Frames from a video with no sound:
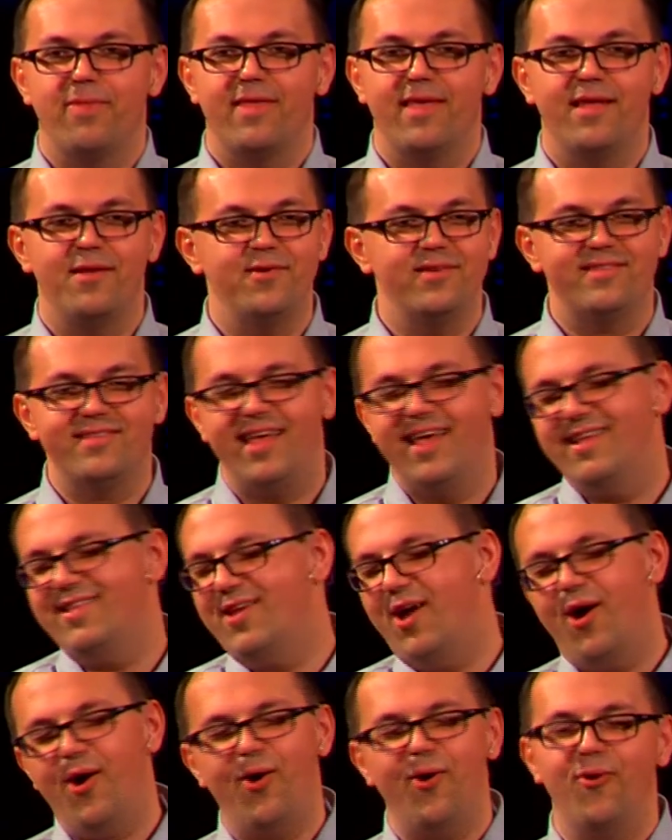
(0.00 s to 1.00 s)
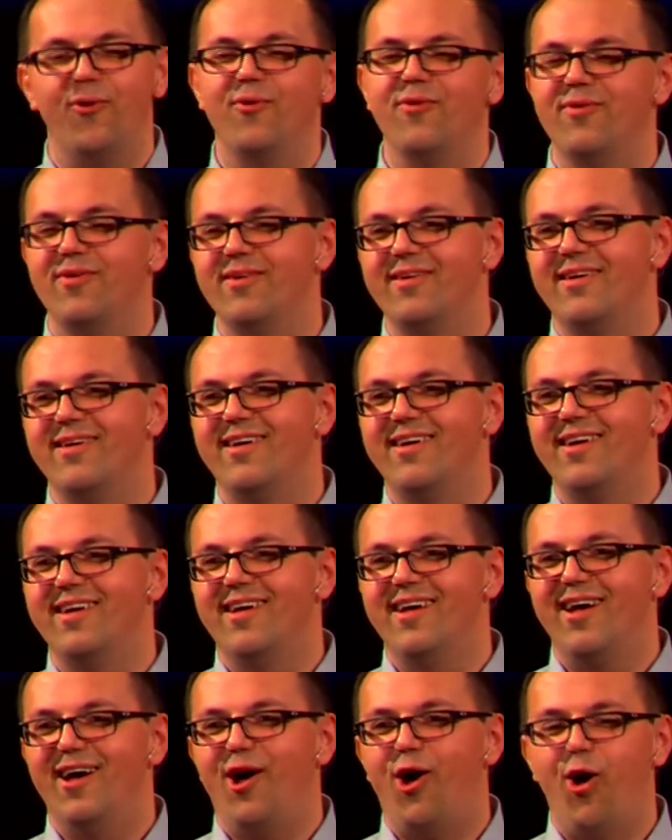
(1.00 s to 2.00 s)
And he's saying, no,
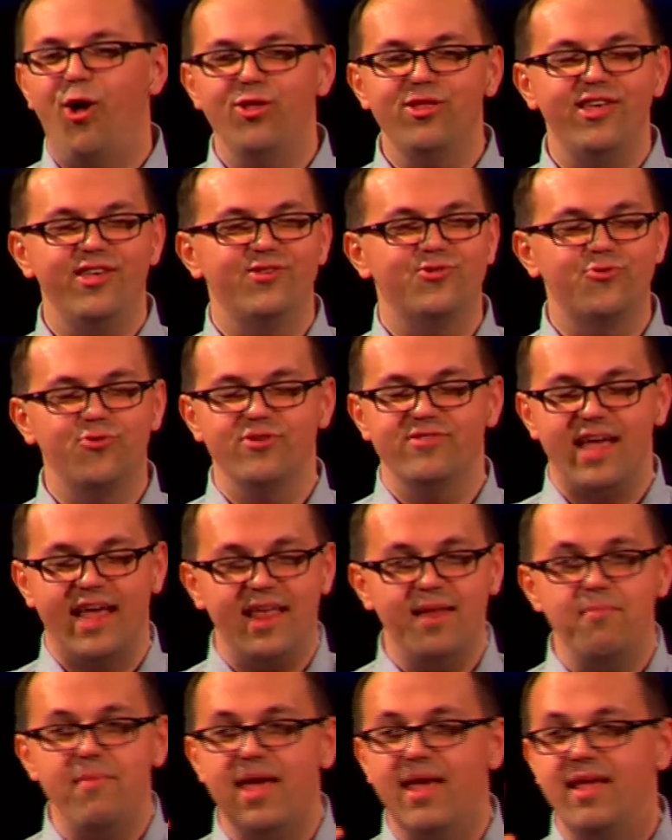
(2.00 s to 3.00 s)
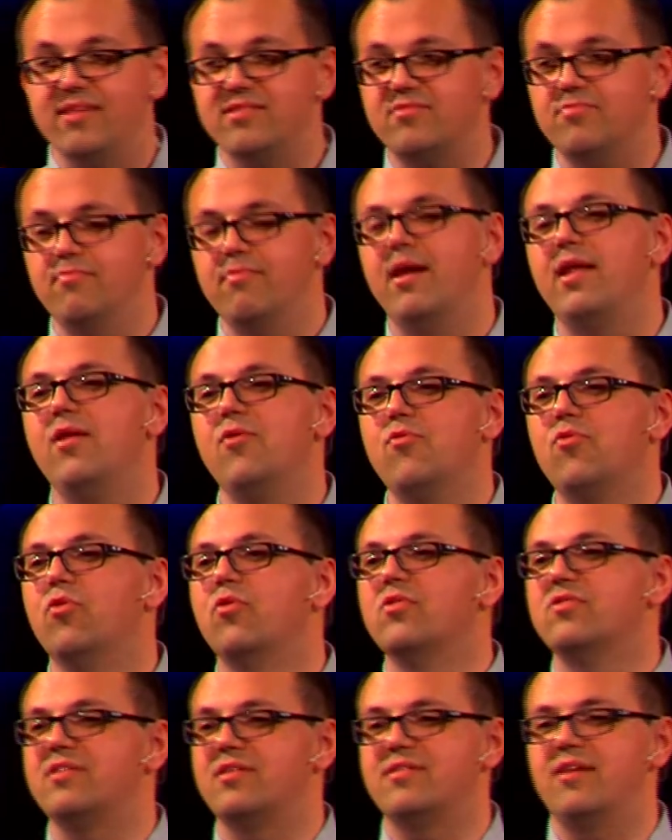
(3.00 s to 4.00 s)
all these rules, I can make as many
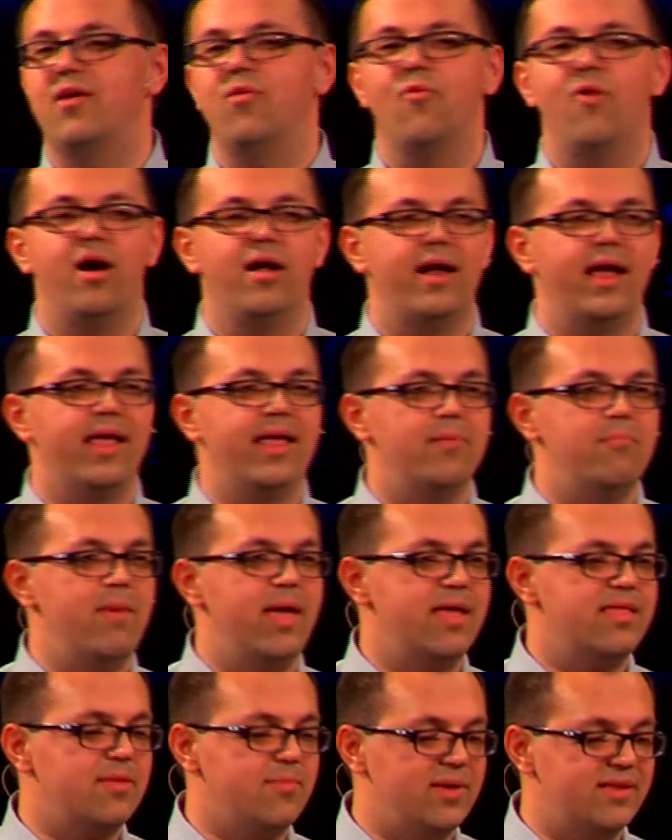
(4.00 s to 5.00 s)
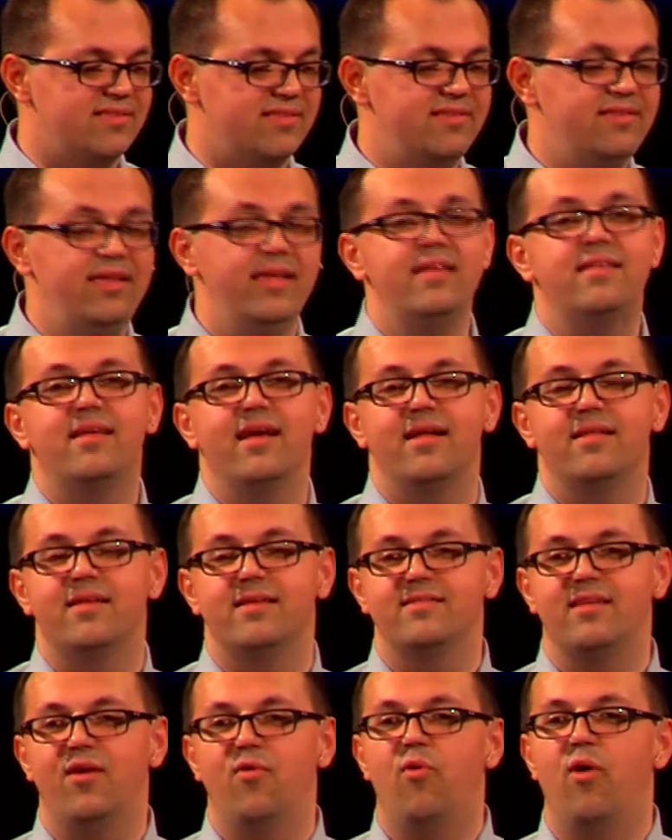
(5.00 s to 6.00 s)
rules as I want. I can make them as detailed
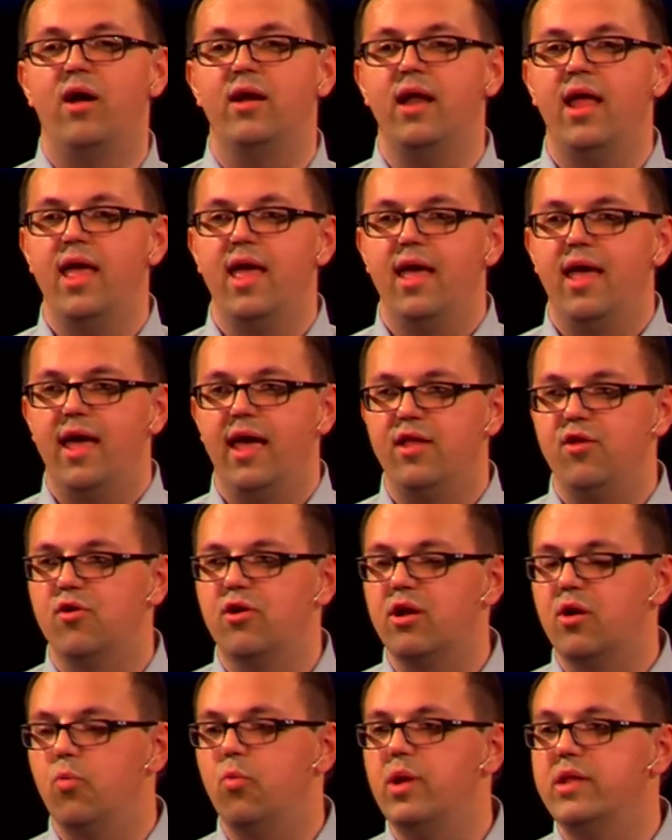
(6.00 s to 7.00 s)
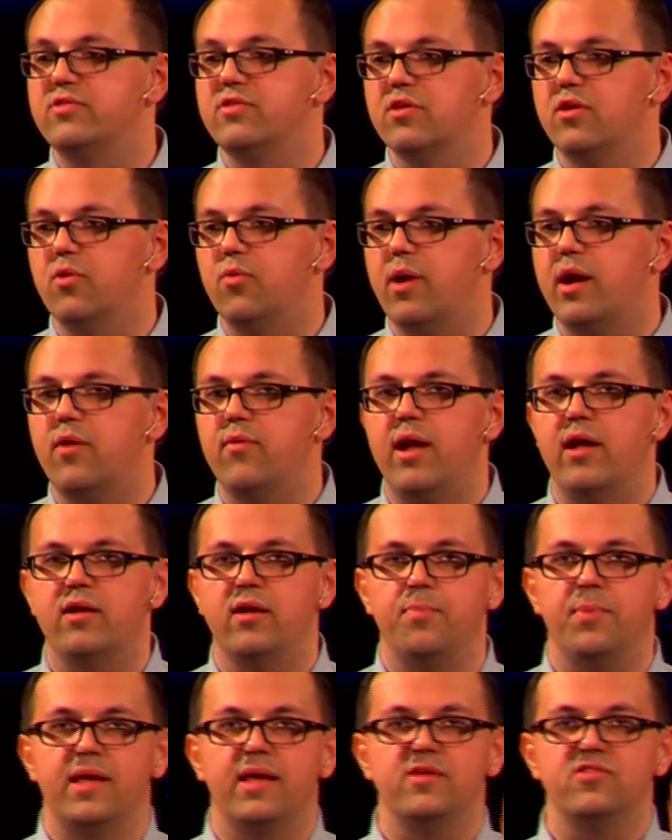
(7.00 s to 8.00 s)
as I want, and you're going to weasel your way around
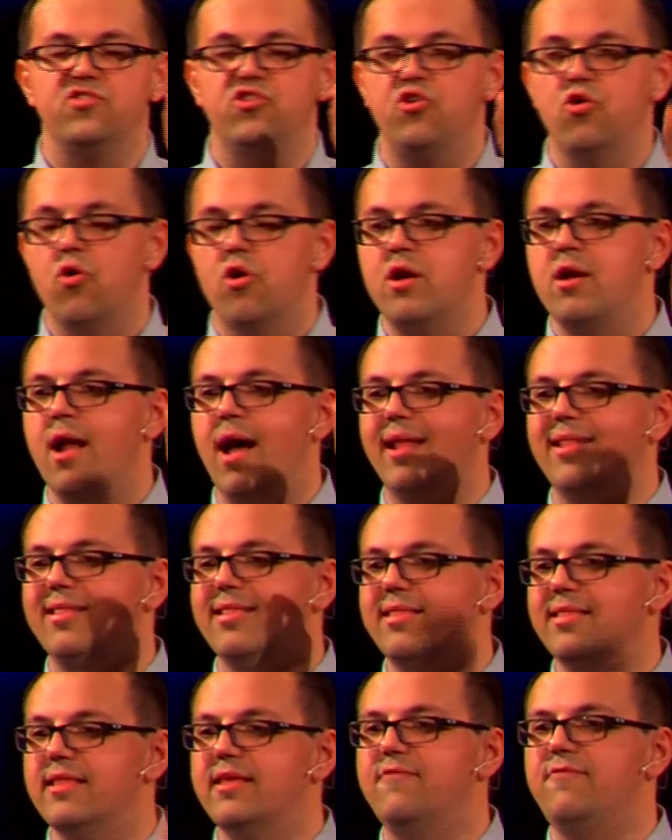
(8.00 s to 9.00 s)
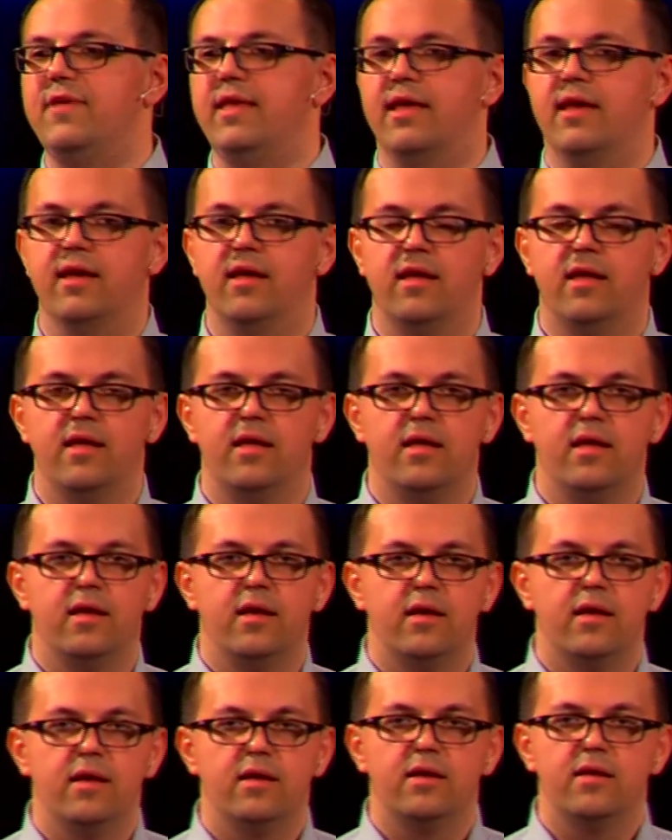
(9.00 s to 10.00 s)
it because you're not living
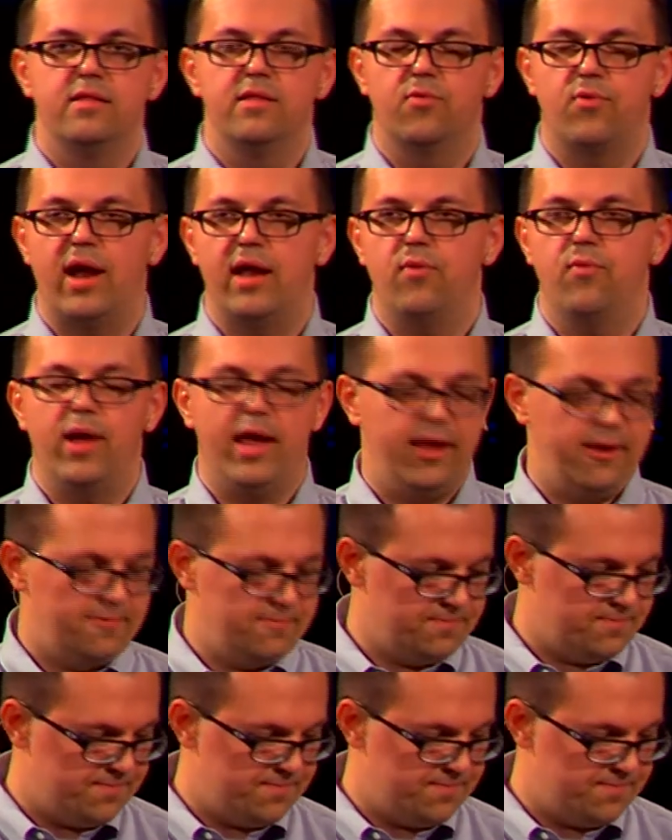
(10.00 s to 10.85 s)
the right way.